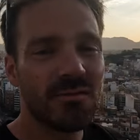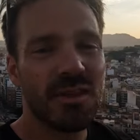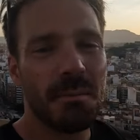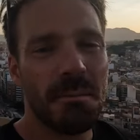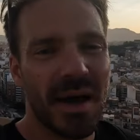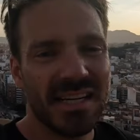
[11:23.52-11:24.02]
of
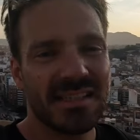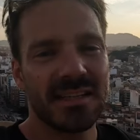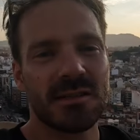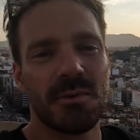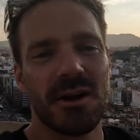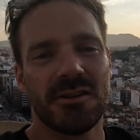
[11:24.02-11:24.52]
the best
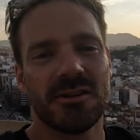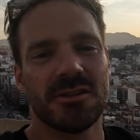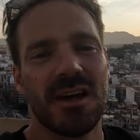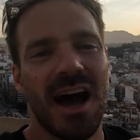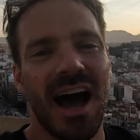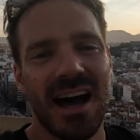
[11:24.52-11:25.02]

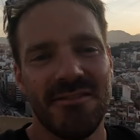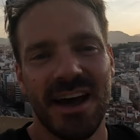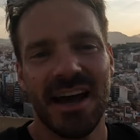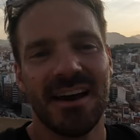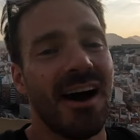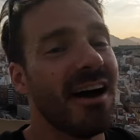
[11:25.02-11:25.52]
experiences I've
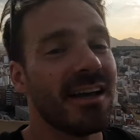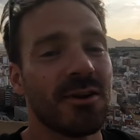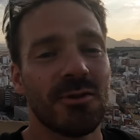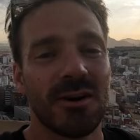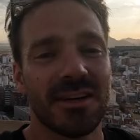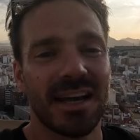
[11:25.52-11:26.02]
had
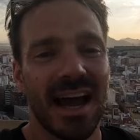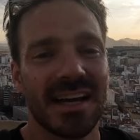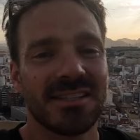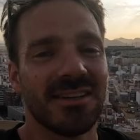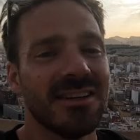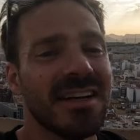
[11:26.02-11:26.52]
hiking around a
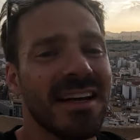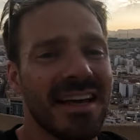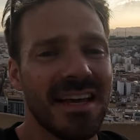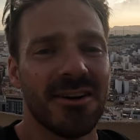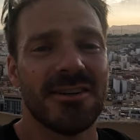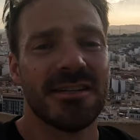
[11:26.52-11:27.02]
castle
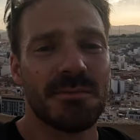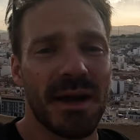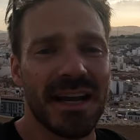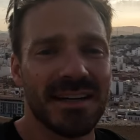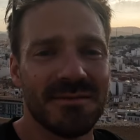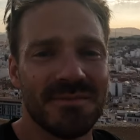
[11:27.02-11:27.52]
here in
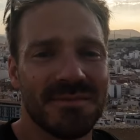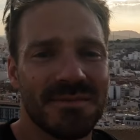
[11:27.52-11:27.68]
Spain.